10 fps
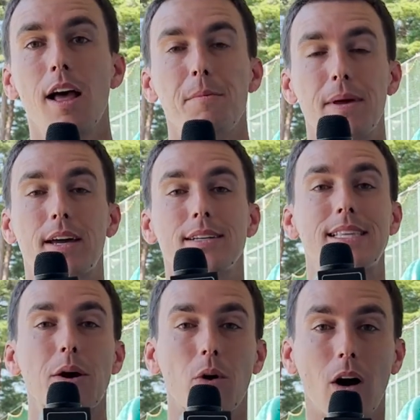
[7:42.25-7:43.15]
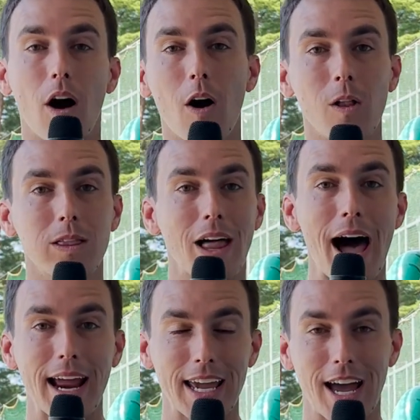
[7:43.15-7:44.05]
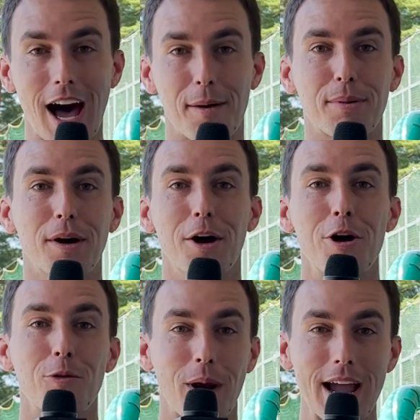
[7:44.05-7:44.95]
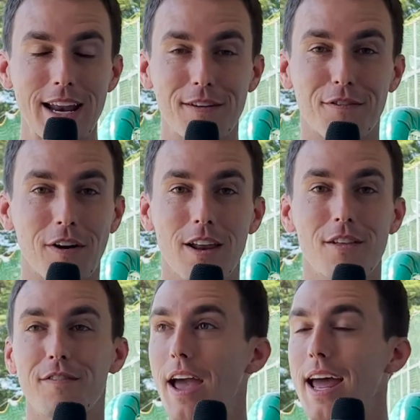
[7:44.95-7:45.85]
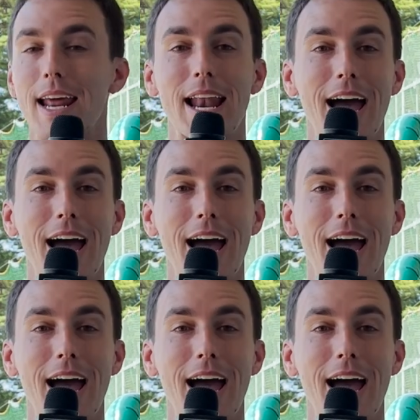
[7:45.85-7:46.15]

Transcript: because they were all lining up right in front of the van, and